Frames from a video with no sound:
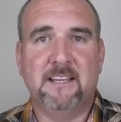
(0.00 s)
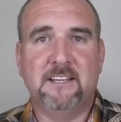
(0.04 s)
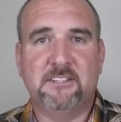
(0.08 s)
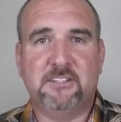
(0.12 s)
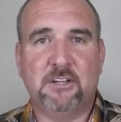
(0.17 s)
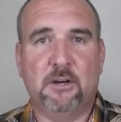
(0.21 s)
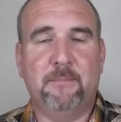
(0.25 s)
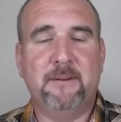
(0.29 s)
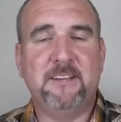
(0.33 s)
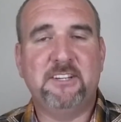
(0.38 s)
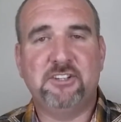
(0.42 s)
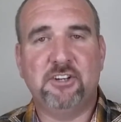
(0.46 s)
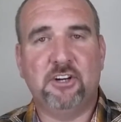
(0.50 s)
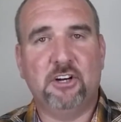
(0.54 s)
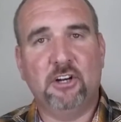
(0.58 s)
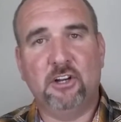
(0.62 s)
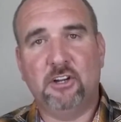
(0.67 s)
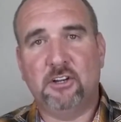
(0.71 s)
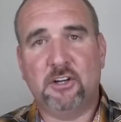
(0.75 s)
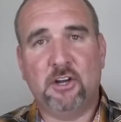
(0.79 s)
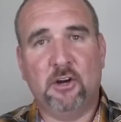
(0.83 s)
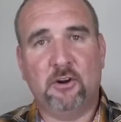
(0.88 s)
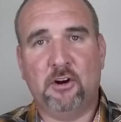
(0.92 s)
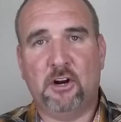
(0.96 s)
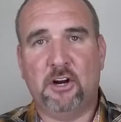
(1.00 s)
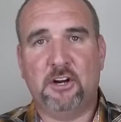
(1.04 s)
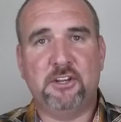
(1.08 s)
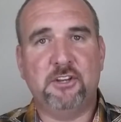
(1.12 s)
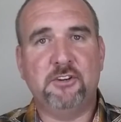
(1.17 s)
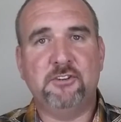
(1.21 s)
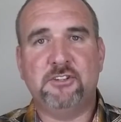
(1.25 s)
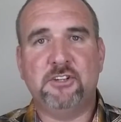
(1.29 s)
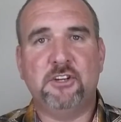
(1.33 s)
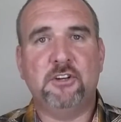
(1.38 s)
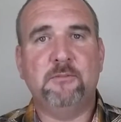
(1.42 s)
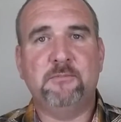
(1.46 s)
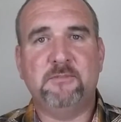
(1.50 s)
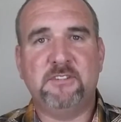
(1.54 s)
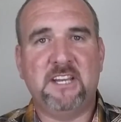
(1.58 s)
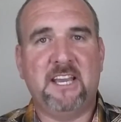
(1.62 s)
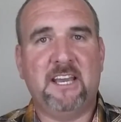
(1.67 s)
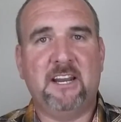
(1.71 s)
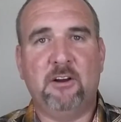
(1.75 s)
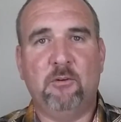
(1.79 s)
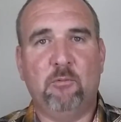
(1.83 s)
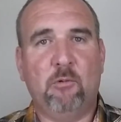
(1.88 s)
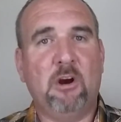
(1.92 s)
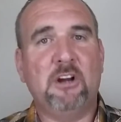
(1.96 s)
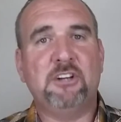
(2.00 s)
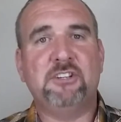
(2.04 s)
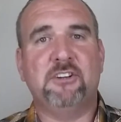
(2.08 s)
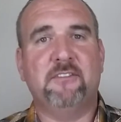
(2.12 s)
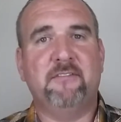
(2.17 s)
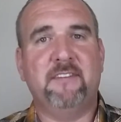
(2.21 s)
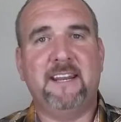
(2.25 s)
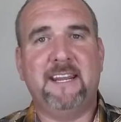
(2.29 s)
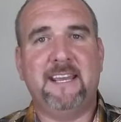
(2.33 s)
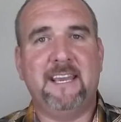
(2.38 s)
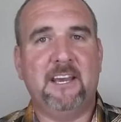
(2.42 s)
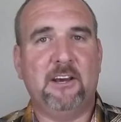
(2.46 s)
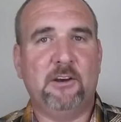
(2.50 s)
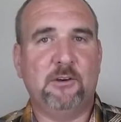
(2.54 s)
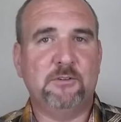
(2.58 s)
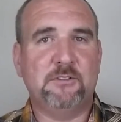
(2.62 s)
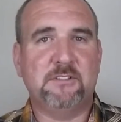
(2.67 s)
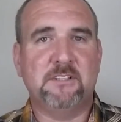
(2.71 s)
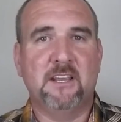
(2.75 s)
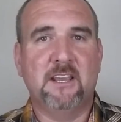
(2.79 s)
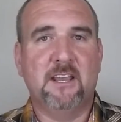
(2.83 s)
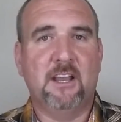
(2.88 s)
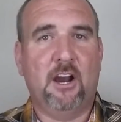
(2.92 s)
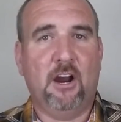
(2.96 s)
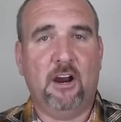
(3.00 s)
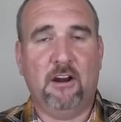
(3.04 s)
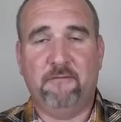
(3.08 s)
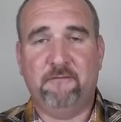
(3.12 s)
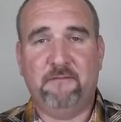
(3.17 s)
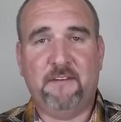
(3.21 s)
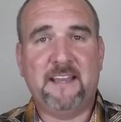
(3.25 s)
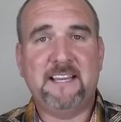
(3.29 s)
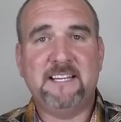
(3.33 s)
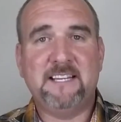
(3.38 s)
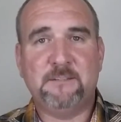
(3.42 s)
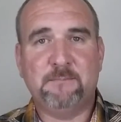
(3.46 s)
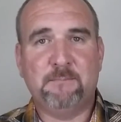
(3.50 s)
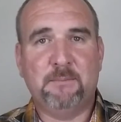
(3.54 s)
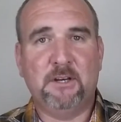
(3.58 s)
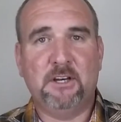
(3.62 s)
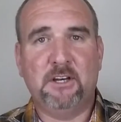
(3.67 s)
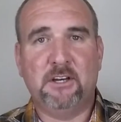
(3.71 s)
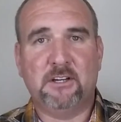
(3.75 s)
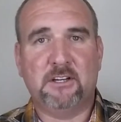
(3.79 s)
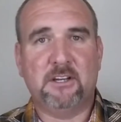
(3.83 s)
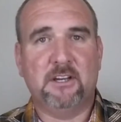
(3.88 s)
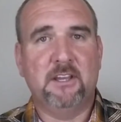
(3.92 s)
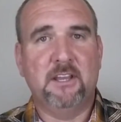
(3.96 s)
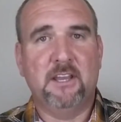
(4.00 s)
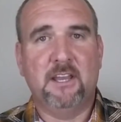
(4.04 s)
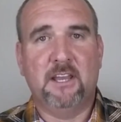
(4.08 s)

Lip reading: So be sure to go to our YouTube channel, watch our videos, our Facebook,